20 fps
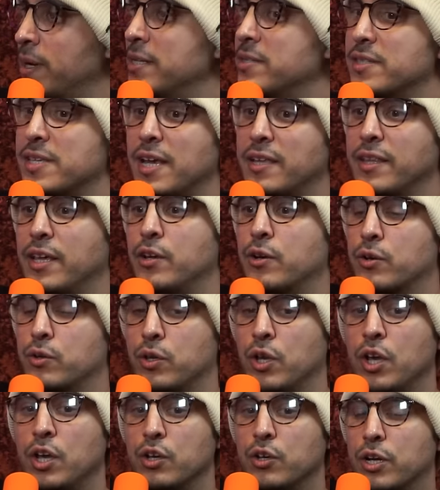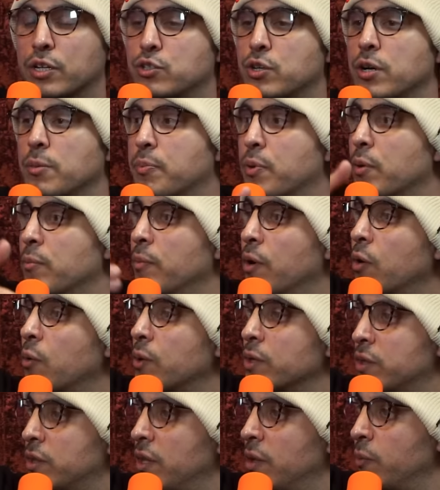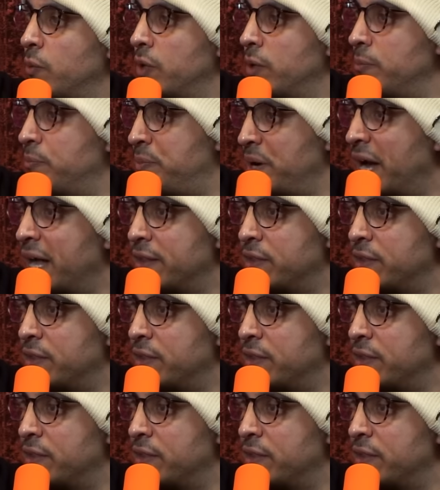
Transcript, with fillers: I'm not saying that you're you're not trying to promote what what